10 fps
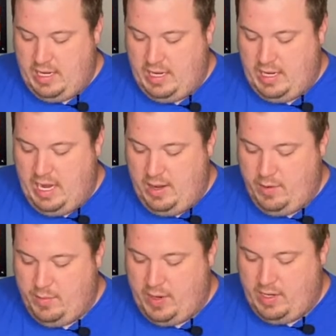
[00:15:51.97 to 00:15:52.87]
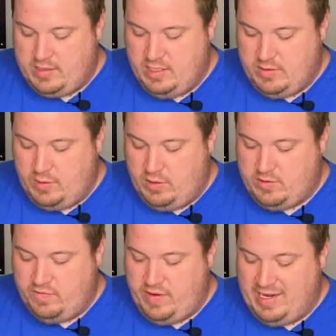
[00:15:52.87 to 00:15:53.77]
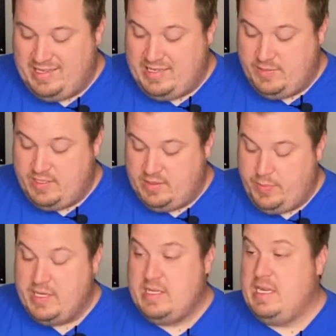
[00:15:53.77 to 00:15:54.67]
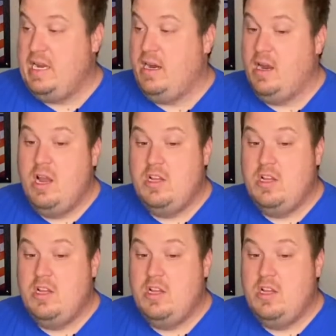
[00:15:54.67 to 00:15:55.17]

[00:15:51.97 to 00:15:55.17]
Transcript: and gamer boxes will also find Simpsons pins in there.